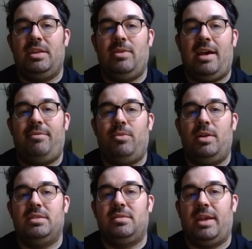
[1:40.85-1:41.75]
Then you have the
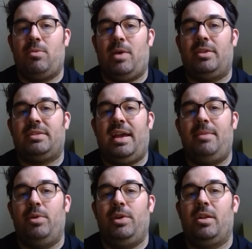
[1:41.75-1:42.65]
ones like wild
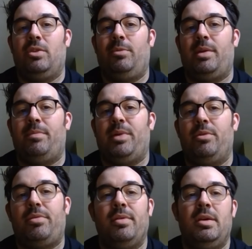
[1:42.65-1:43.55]
type where you get a little bit of
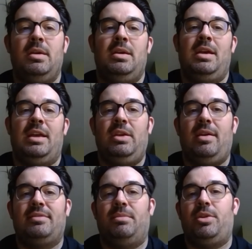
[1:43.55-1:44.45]
both. And then you
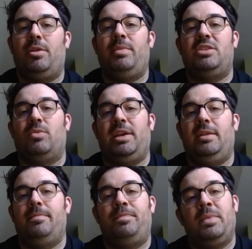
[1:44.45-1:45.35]
have some that are in between.